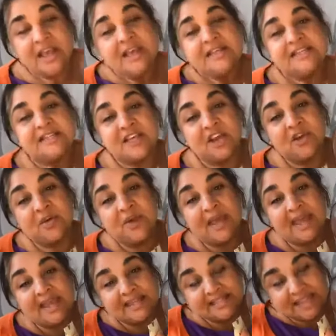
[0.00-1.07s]
So
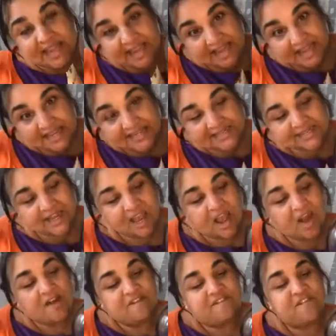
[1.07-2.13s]
it is
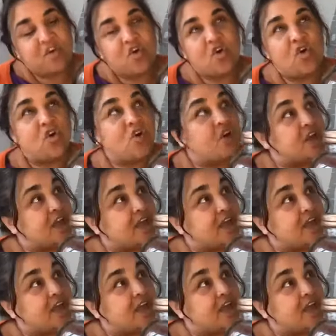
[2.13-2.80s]
for